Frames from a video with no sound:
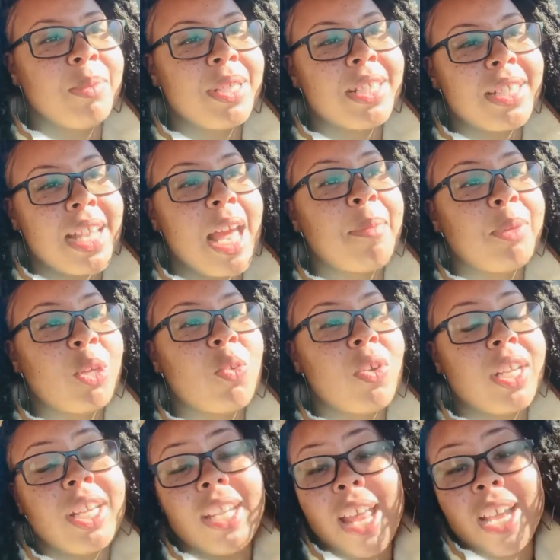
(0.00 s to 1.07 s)
snapping
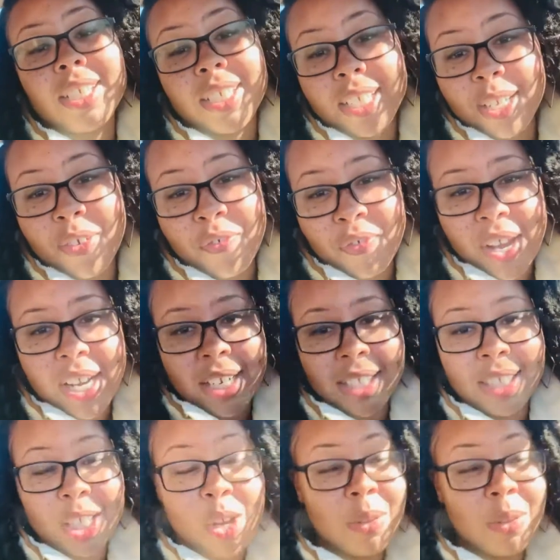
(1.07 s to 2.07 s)
on and actually ended up fighting.